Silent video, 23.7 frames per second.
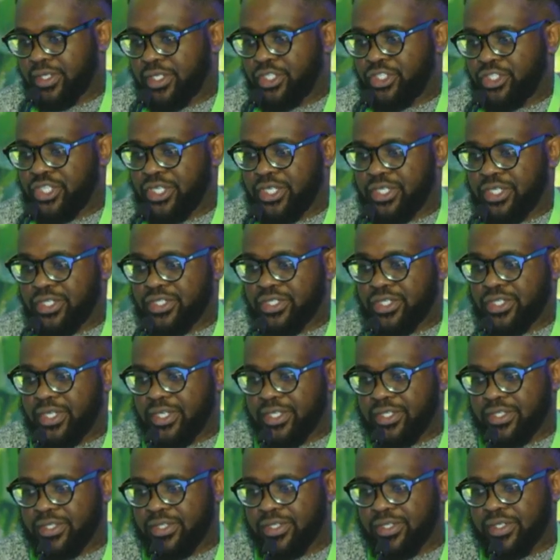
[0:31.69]
change
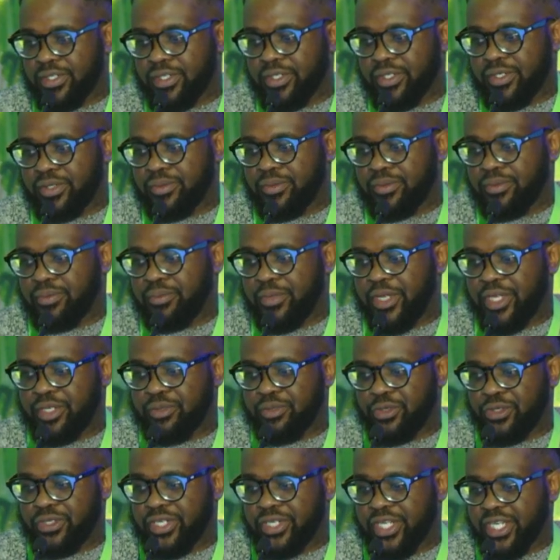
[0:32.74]
in the main
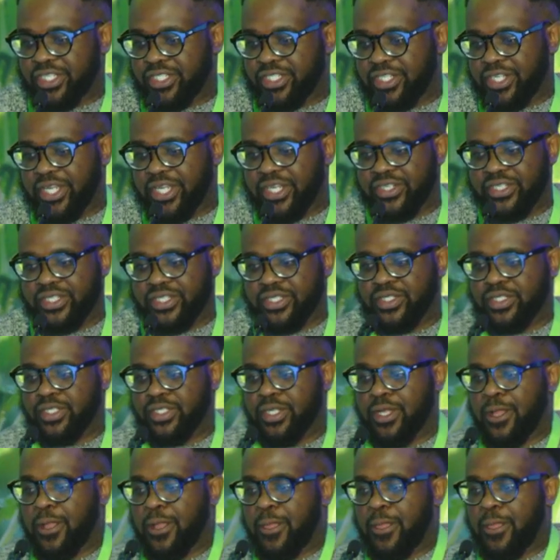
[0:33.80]
production areas.